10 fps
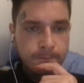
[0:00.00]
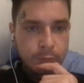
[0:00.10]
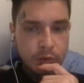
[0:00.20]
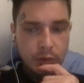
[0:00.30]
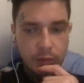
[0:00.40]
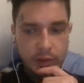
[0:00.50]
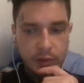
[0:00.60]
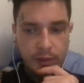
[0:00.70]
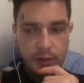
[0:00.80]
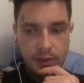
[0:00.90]
Someone to
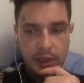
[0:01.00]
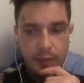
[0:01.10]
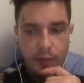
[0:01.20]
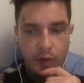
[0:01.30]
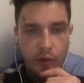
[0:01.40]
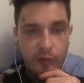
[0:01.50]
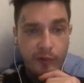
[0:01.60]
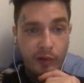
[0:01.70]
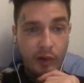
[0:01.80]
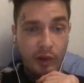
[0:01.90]
be the scapegoat
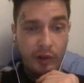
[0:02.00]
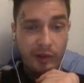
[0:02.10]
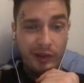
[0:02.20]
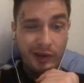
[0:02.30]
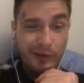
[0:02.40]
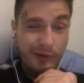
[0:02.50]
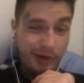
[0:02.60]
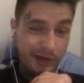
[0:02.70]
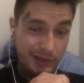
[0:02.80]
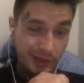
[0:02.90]
for all the
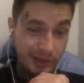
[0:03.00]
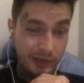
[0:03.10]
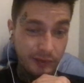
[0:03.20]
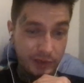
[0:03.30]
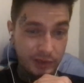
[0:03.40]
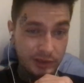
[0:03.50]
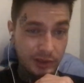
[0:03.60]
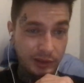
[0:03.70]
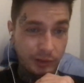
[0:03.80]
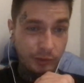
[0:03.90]
nefarious activities
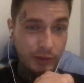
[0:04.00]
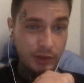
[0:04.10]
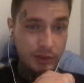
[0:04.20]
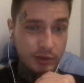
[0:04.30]
that they run.